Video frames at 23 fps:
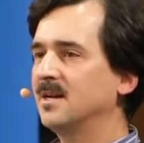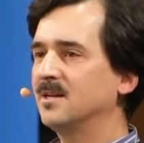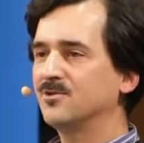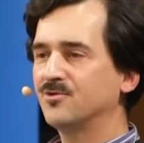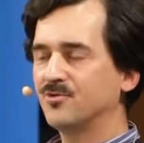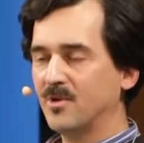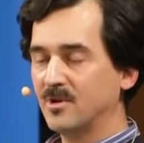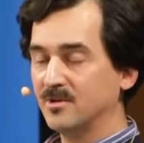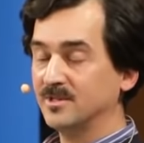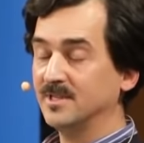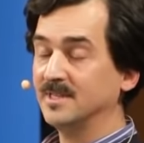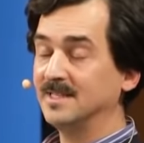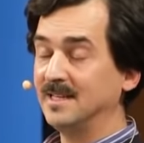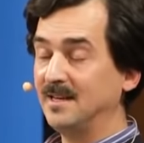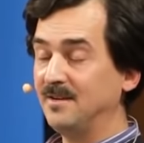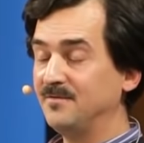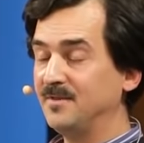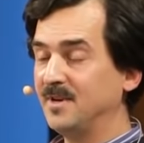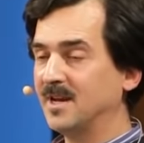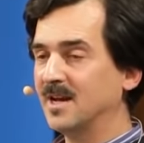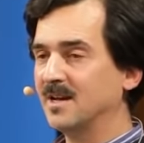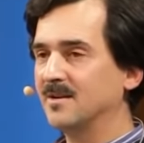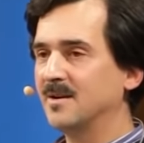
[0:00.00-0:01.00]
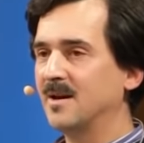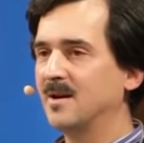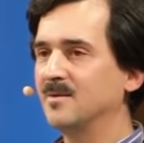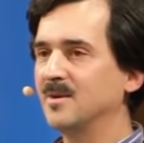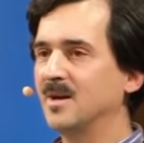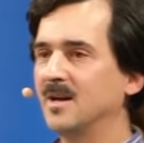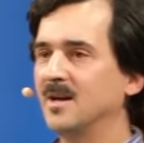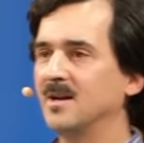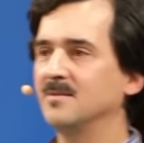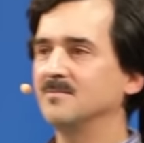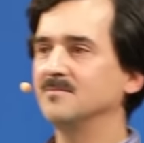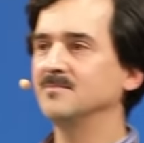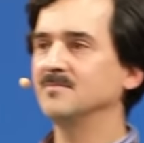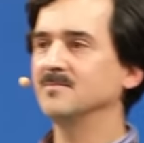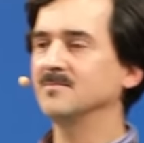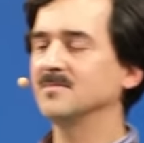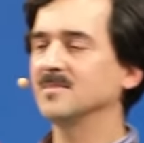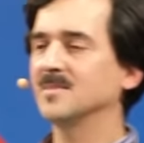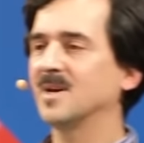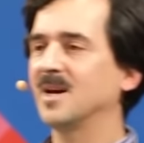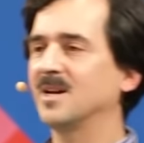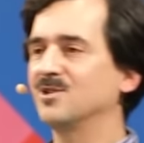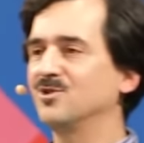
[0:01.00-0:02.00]
throughout this evening,
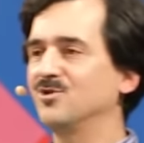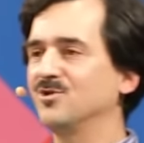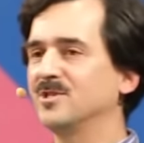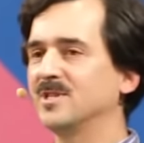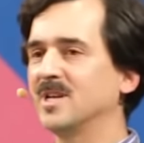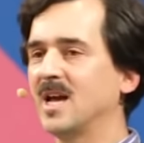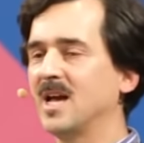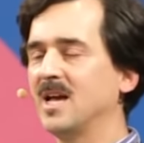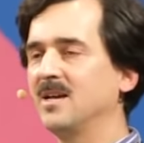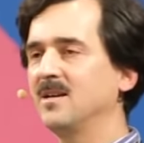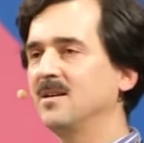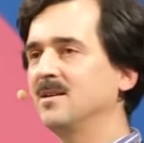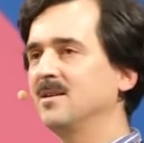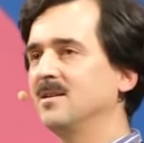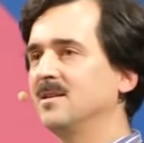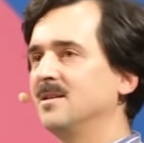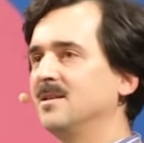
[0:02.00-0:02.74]
I should say,